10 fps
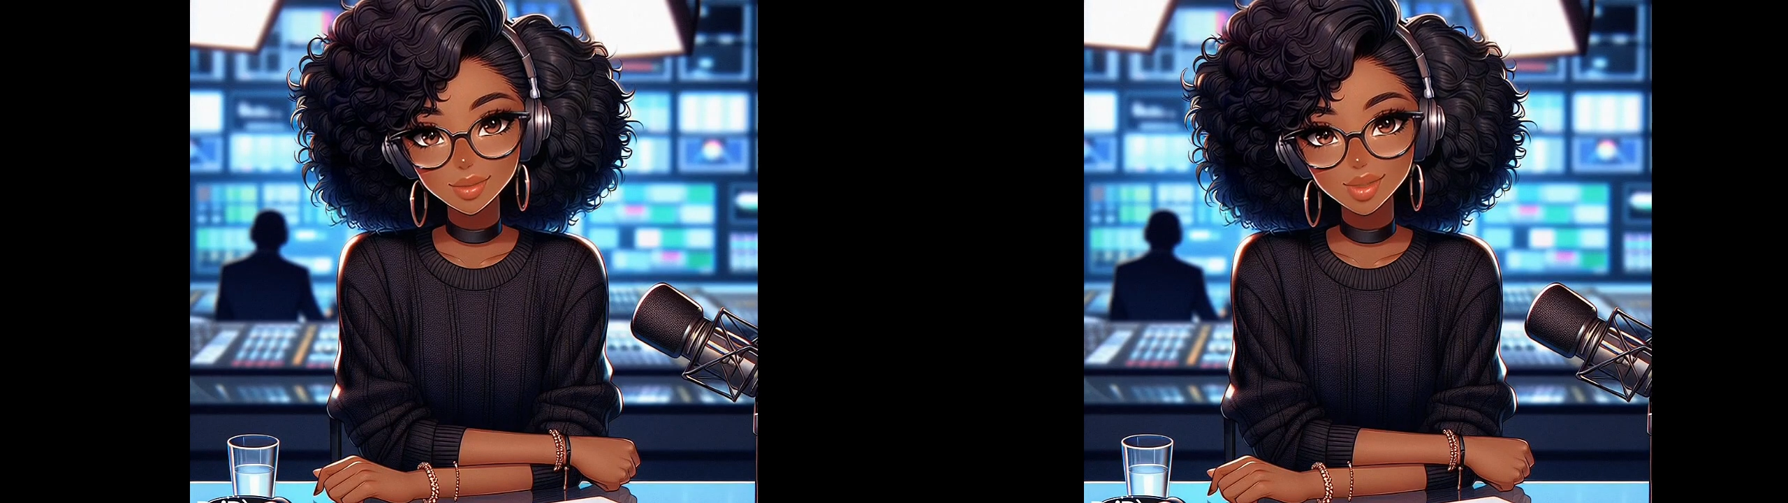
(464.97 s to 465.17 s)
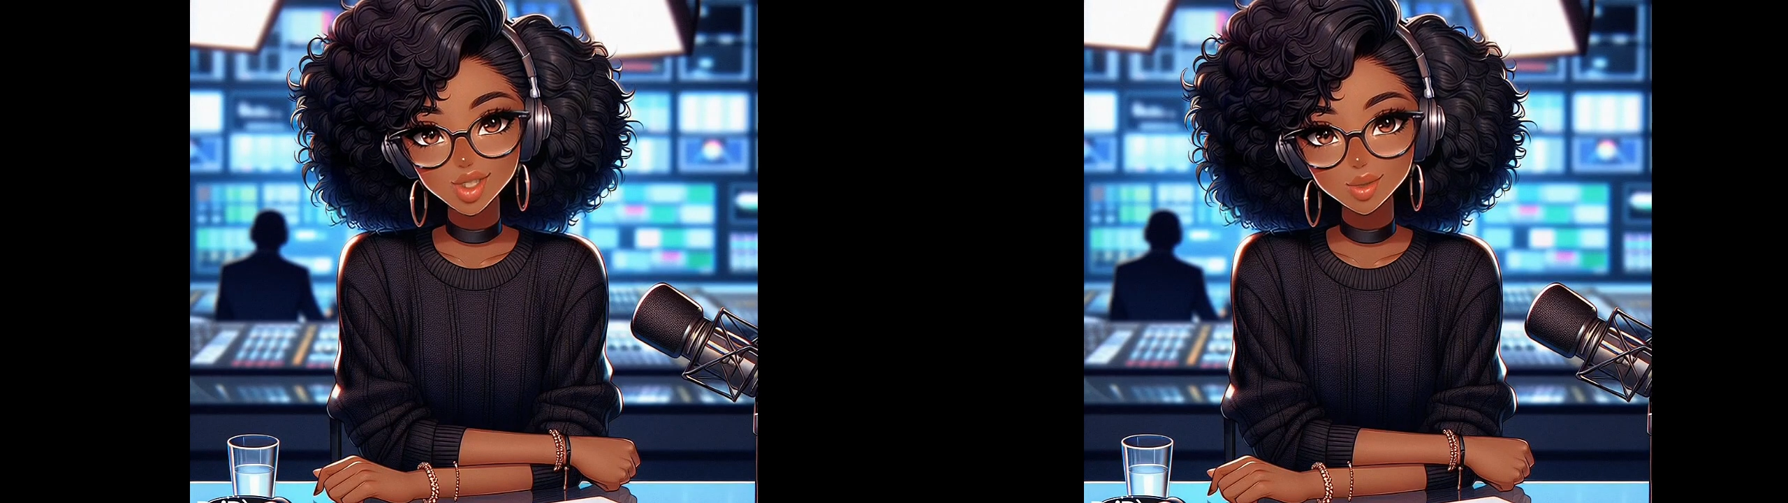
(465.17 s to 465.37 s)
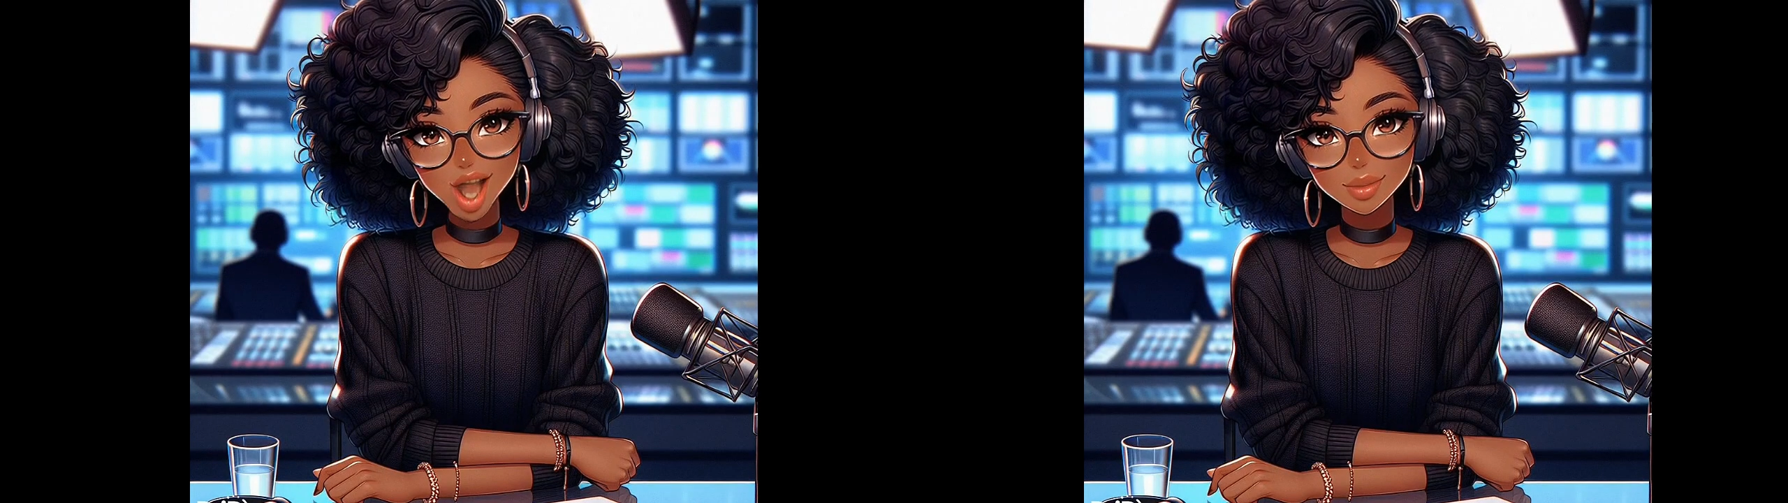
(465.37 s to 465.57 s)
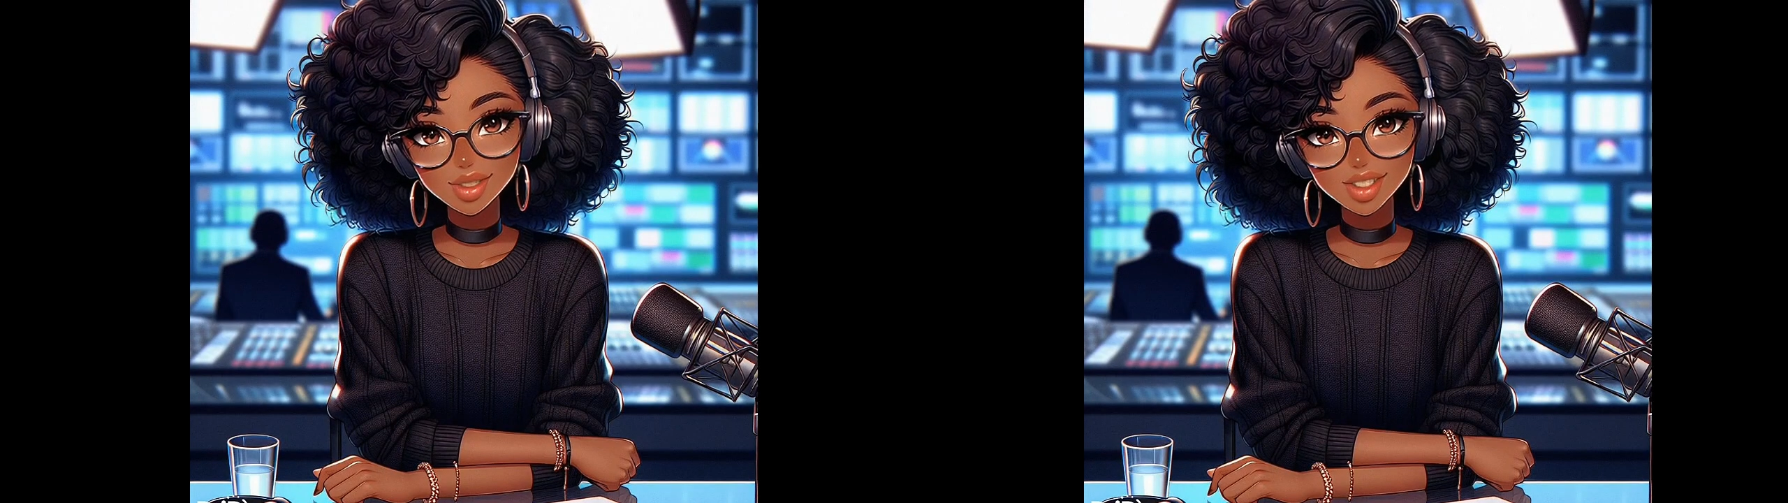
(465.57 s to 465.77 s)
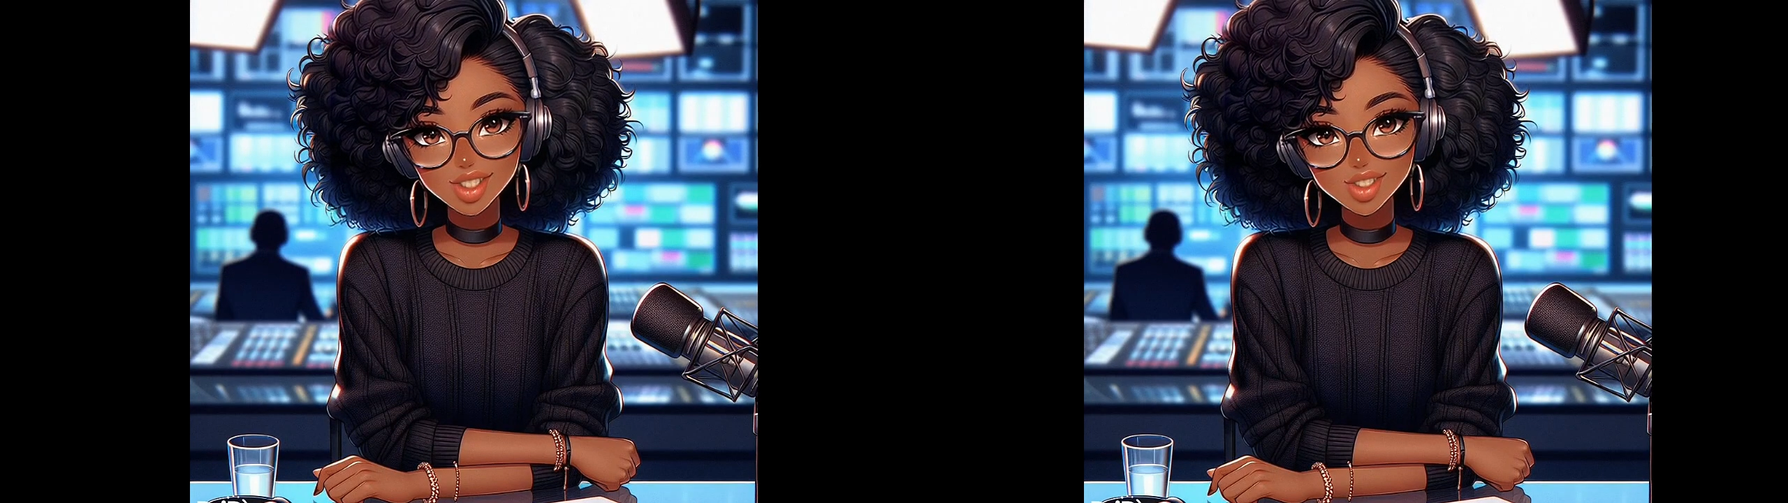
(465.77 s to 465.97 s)
subscribed
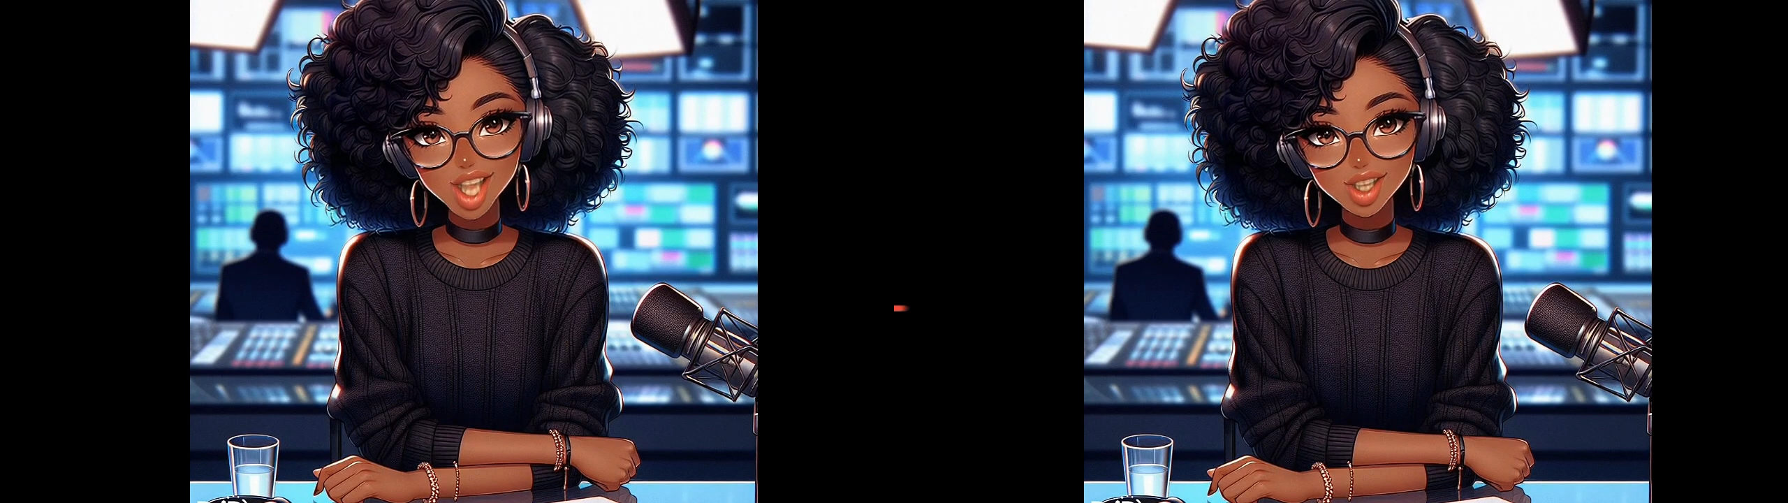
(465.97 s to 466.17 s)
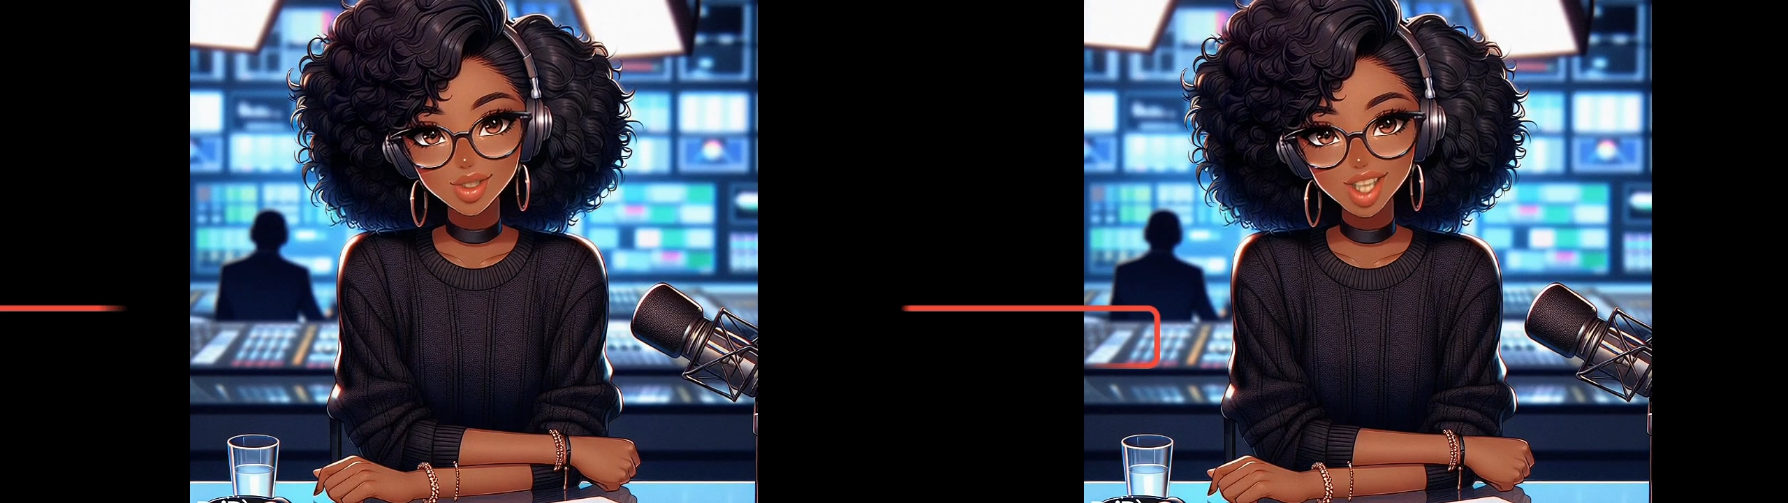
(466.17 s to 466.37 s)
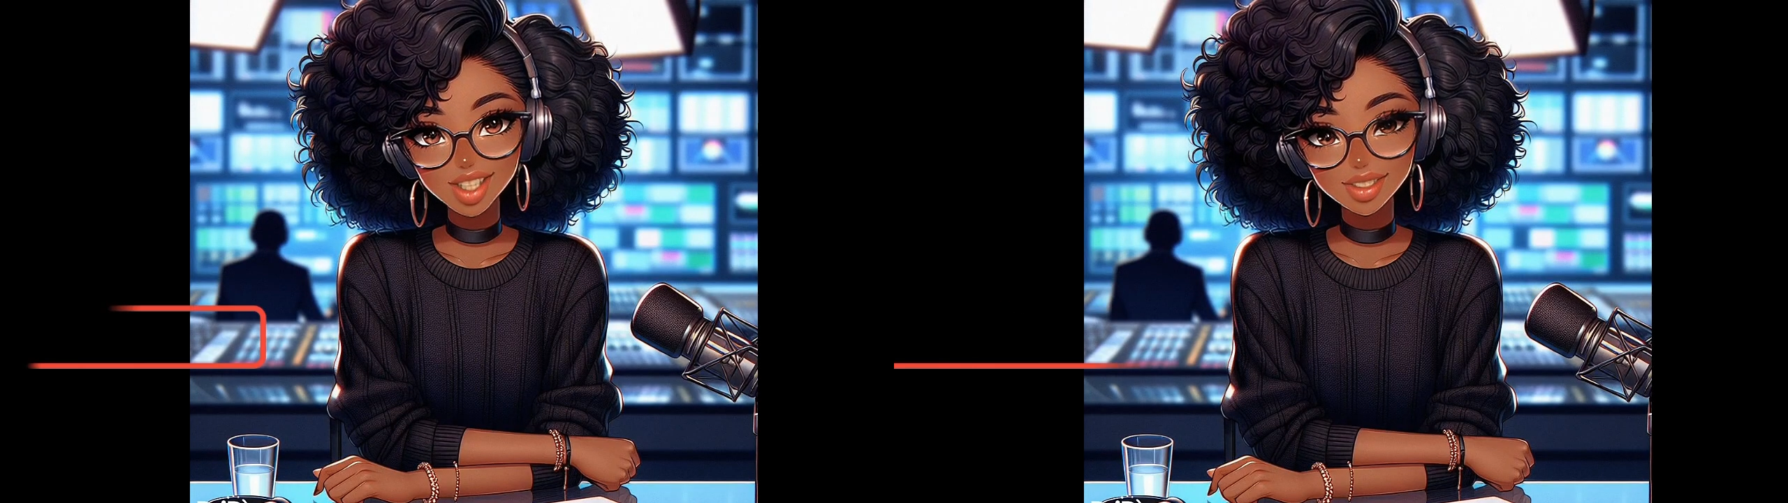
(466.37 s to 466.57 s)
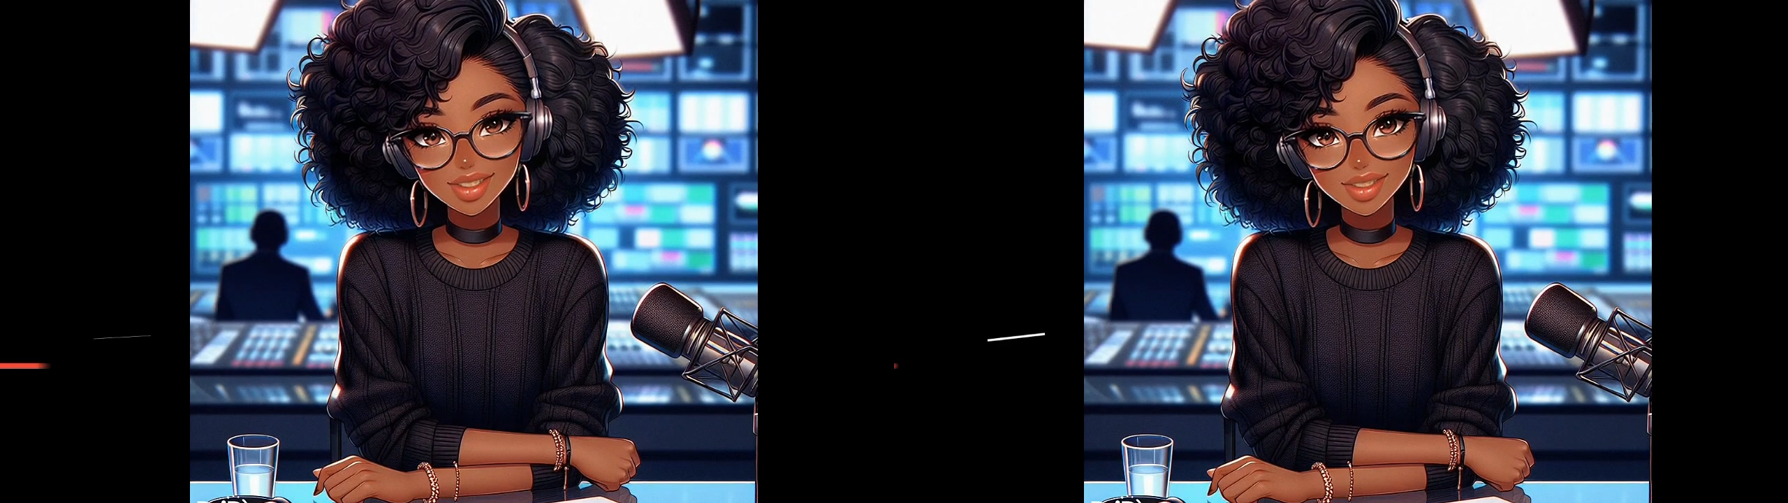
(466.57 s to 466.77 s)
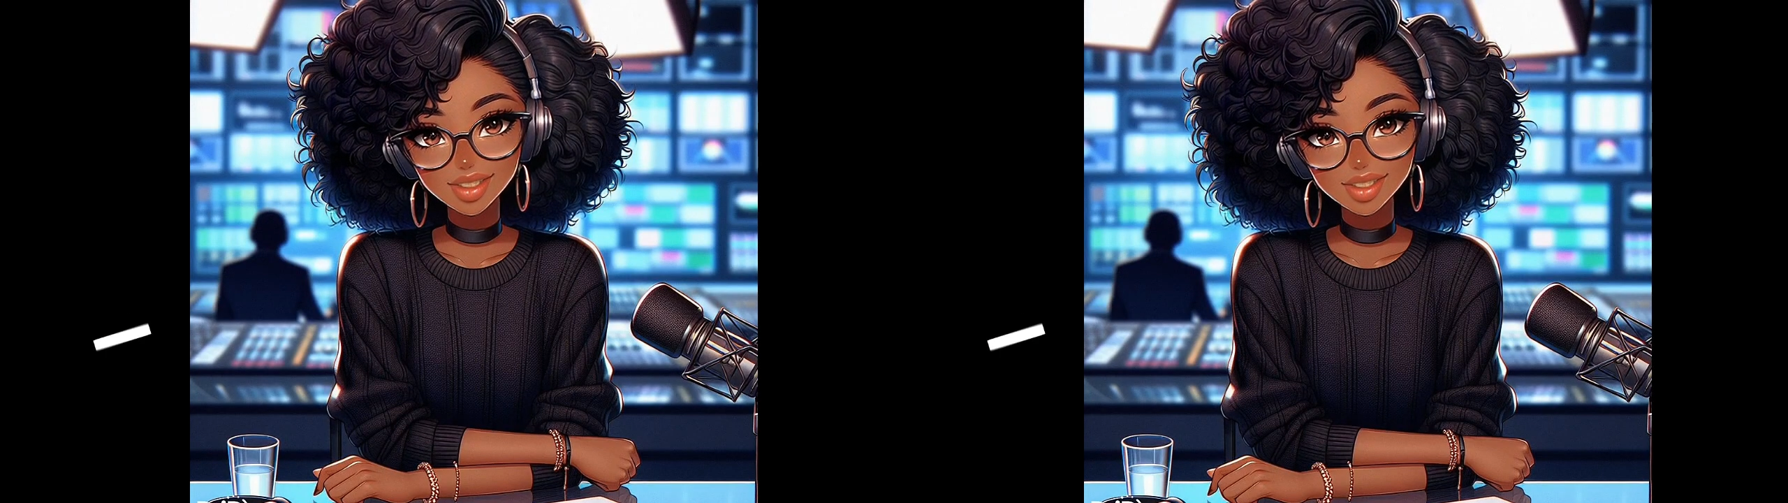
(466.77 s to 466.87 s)
to this channel yet